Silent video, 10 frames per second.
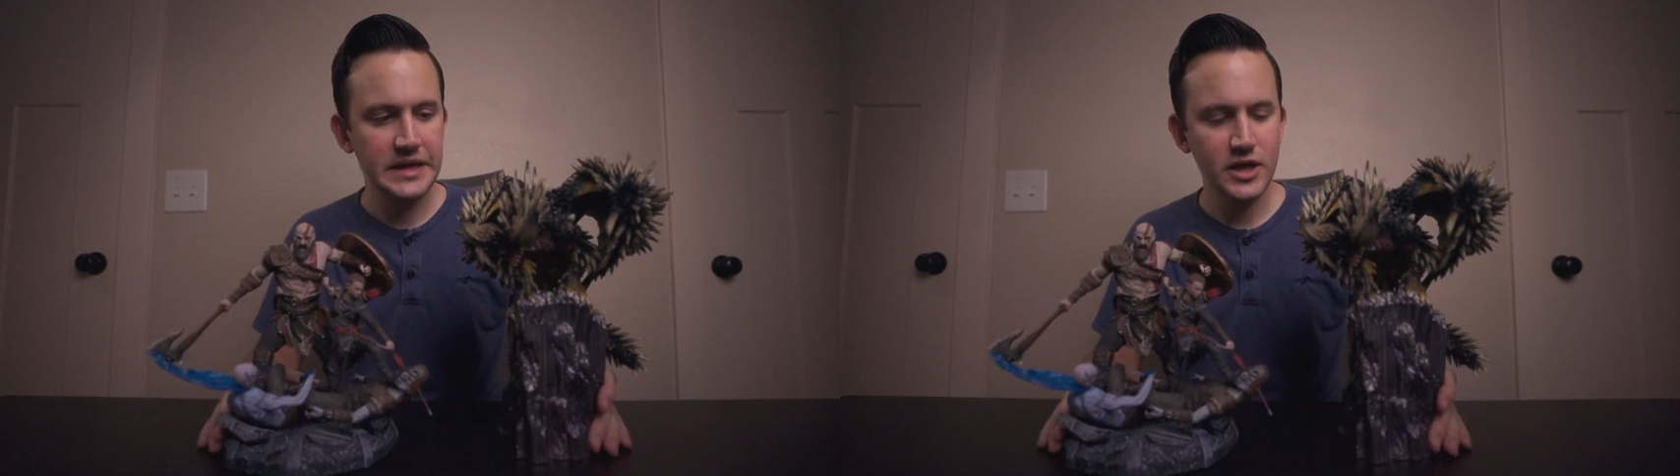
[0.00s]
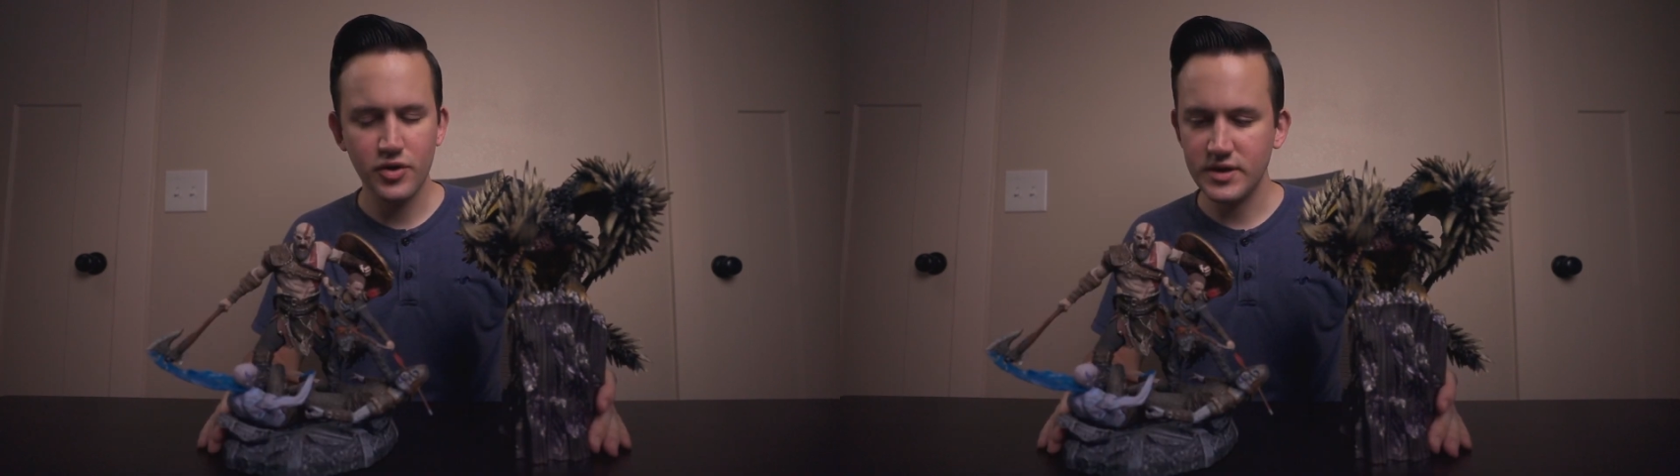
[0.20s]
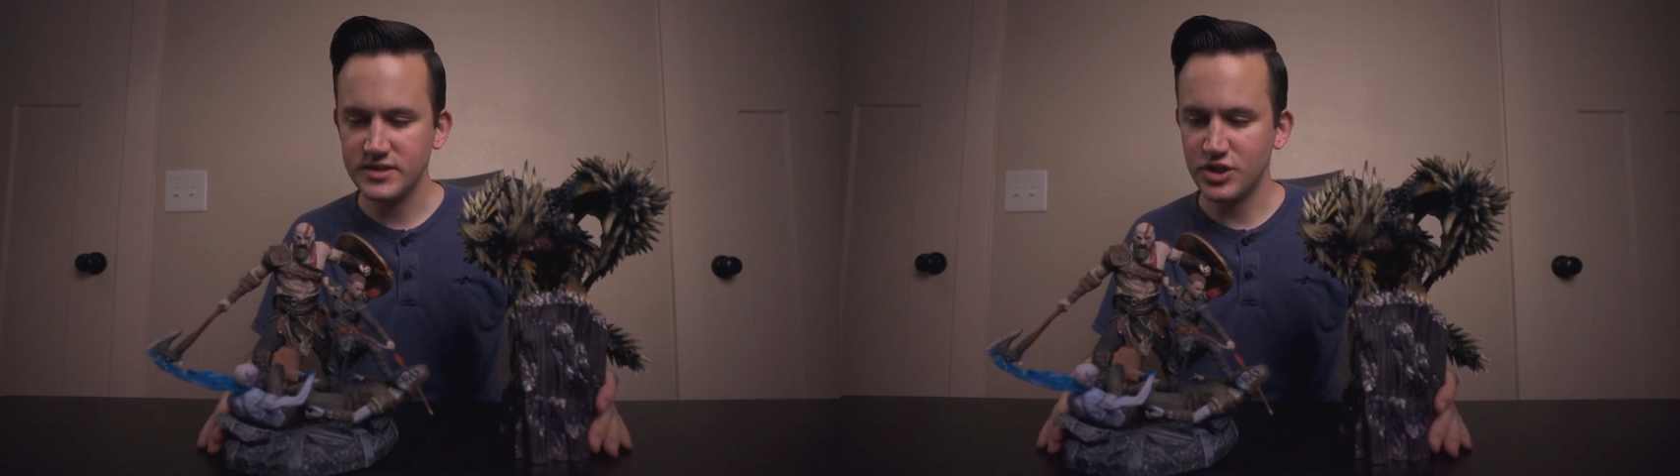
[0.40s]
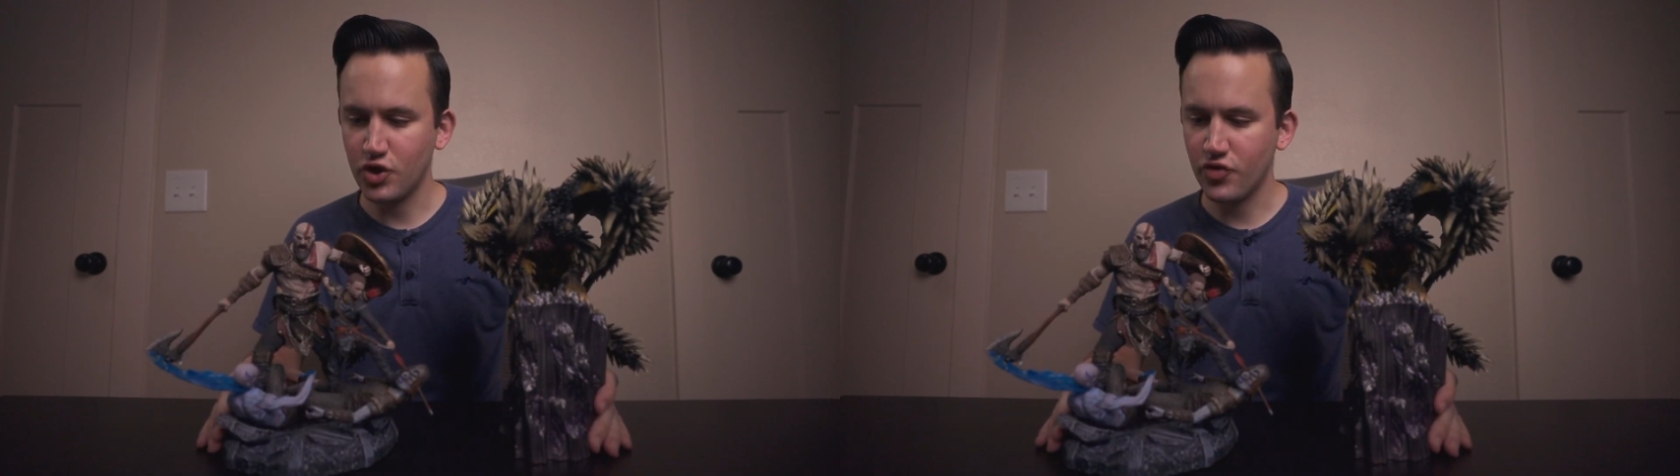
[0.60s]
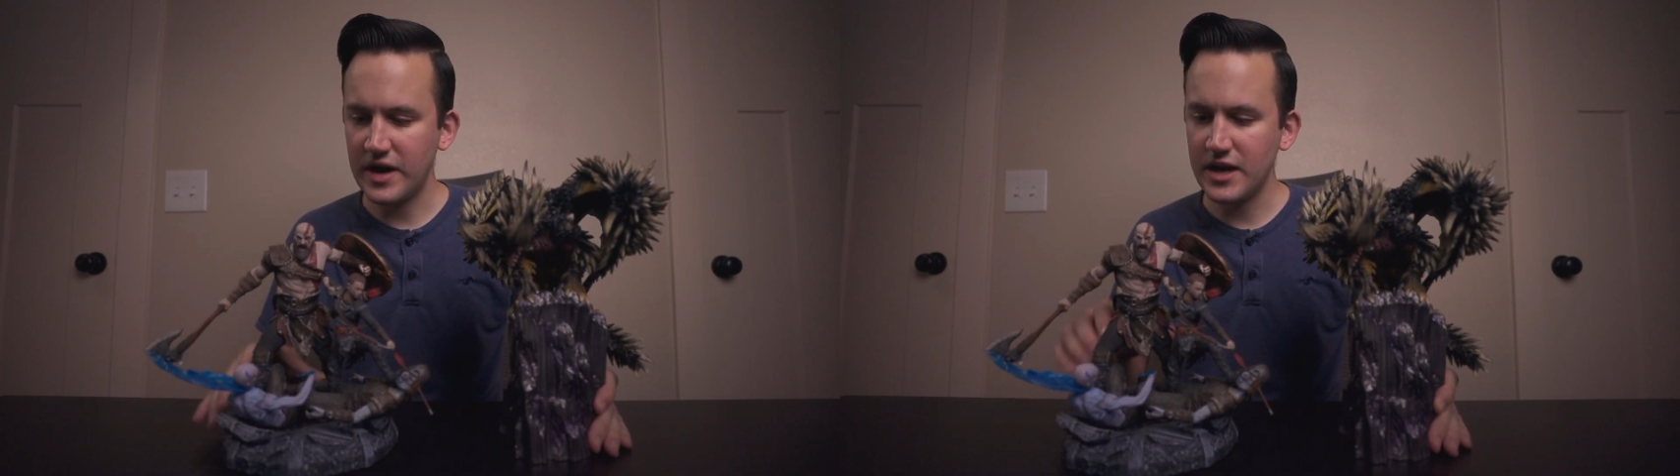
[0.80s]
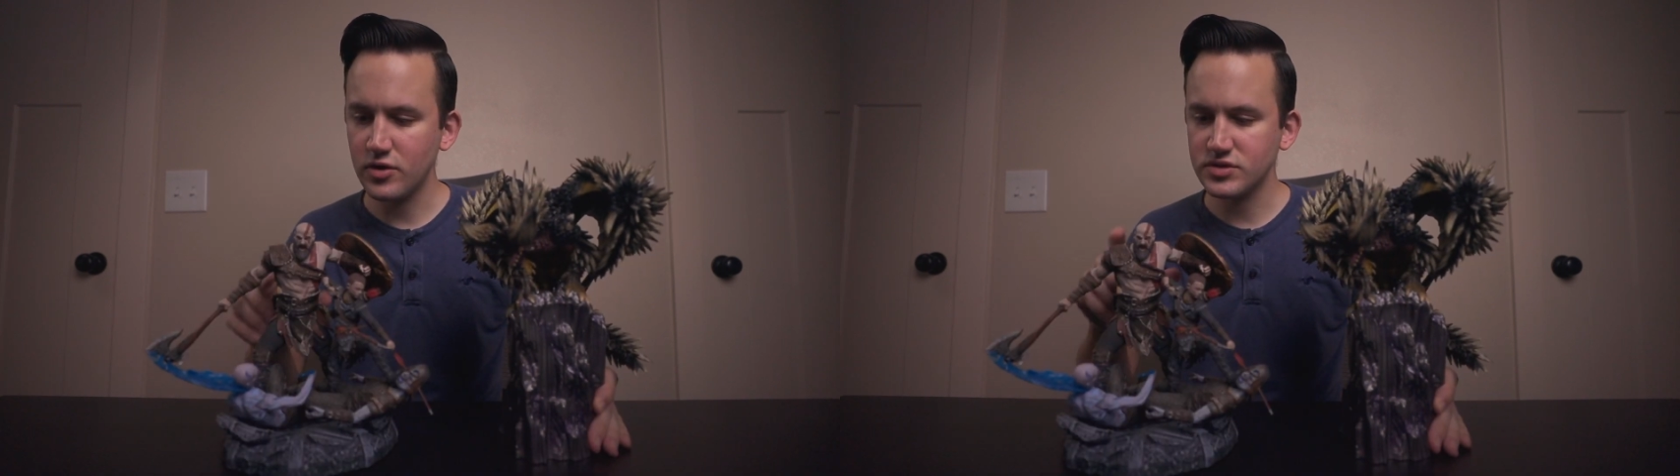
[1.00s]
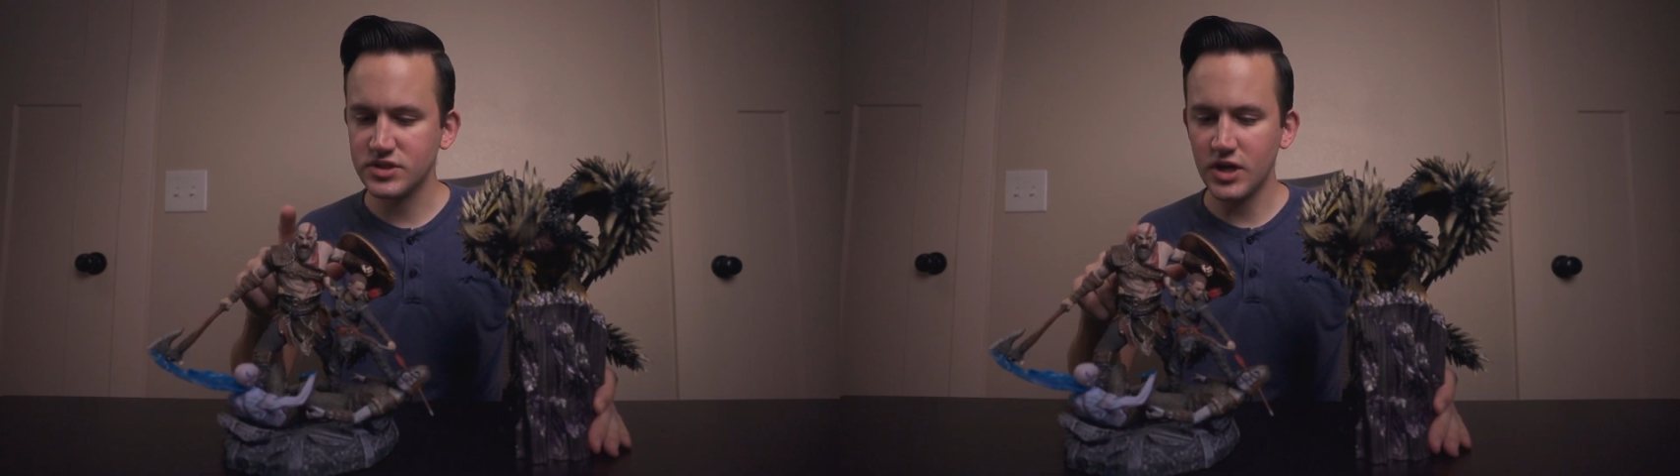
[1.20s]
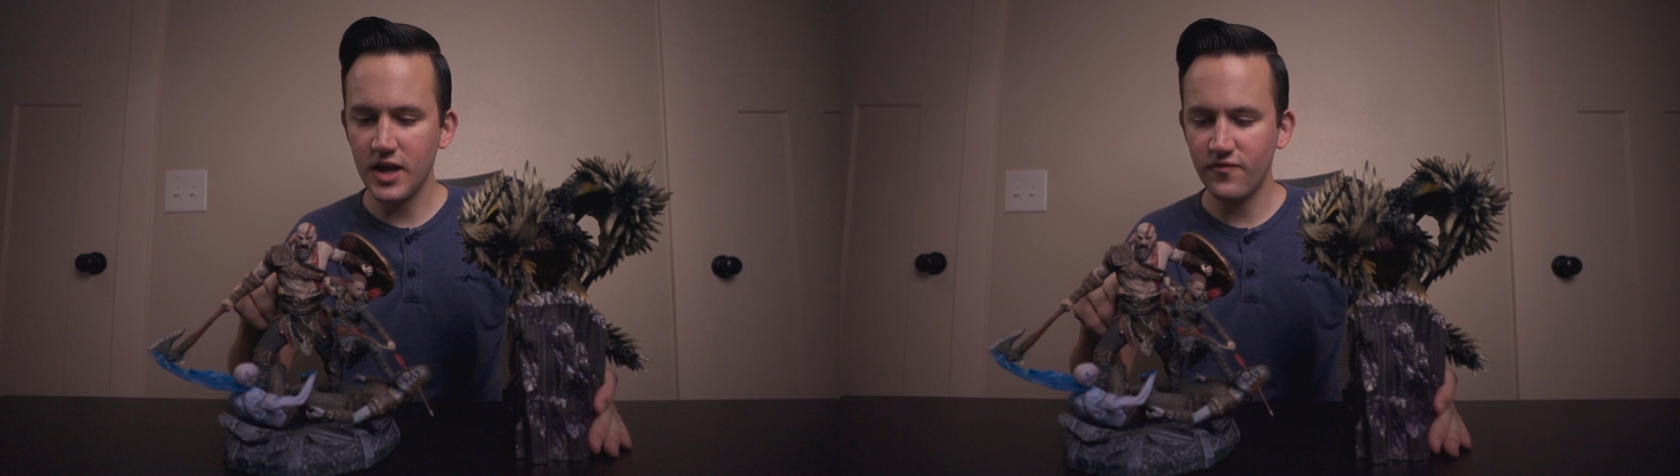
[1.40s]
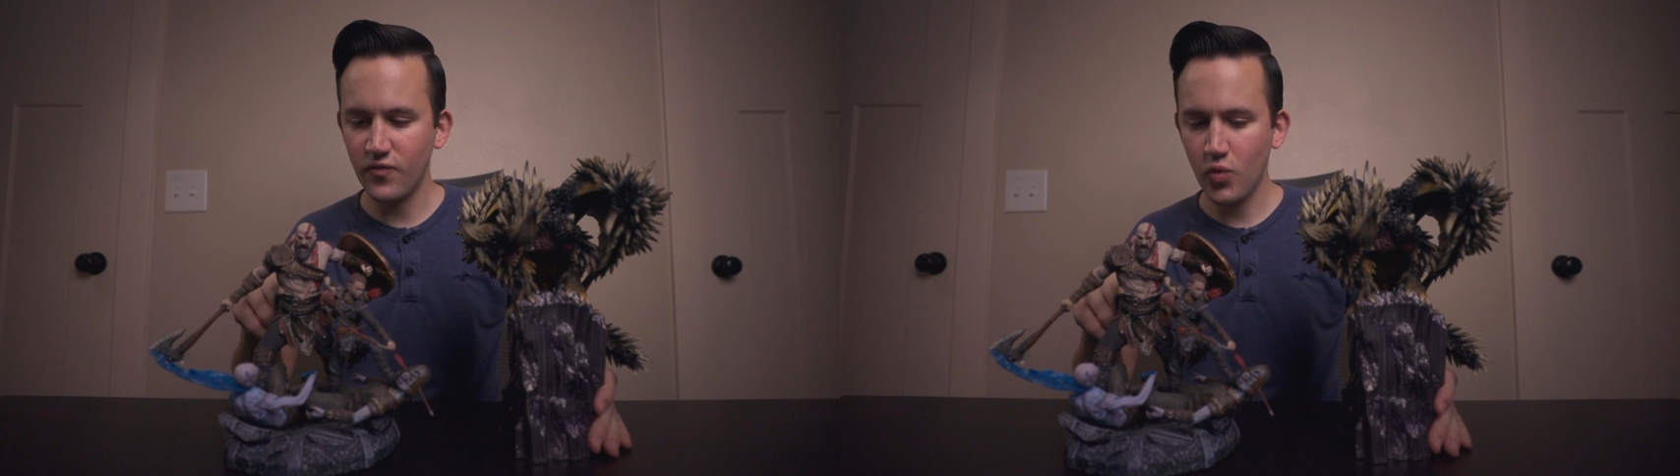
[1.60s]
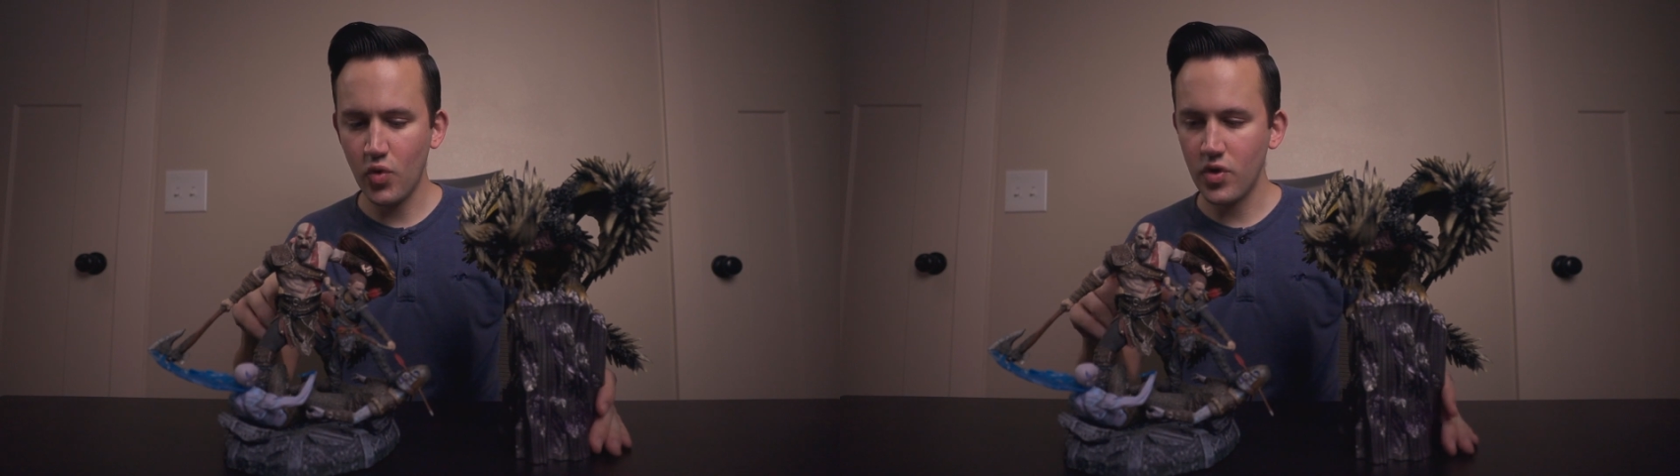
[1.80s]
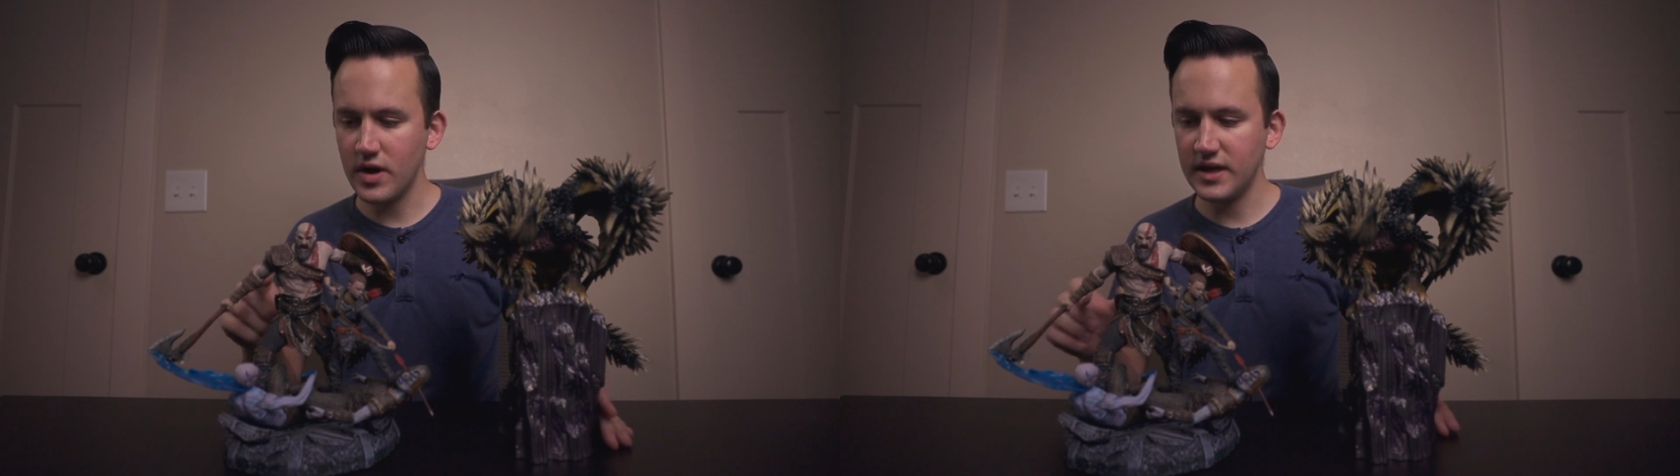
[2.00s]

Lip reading: Here is the Kratos, God of War.